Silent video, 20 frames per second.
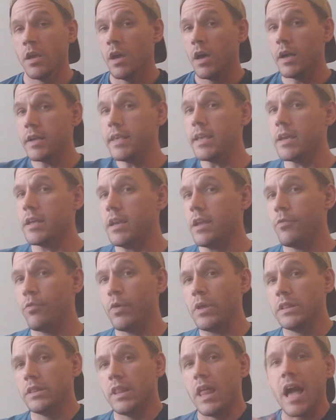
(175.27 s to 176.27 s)
Again, if we
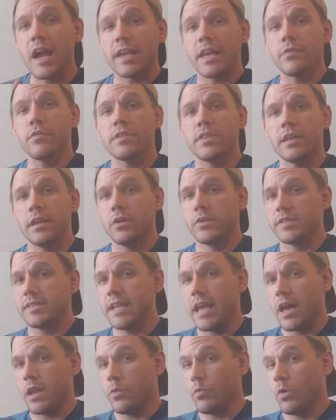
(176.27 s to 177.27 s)
lock everything else
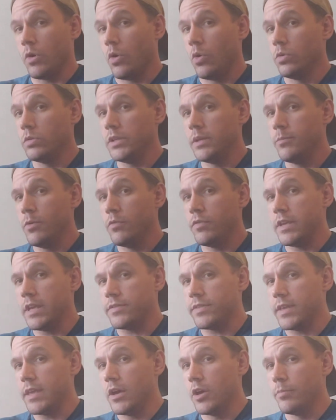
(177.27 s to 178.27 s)
down and we're only moving at
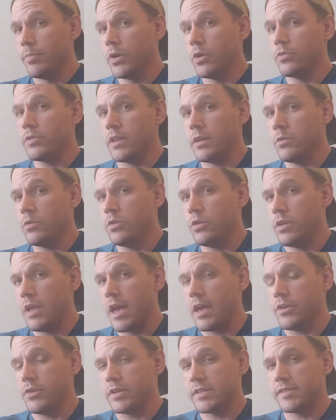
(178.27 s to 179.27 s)
the elbow, then
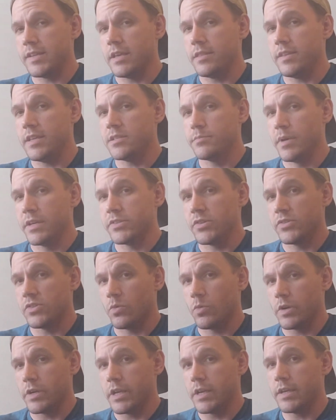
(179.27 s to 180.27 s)
yeah, you could say these muscles are
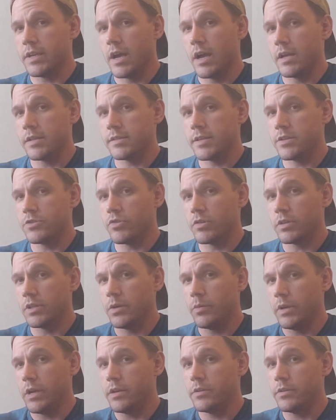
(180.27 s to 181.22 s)
working concentrically when I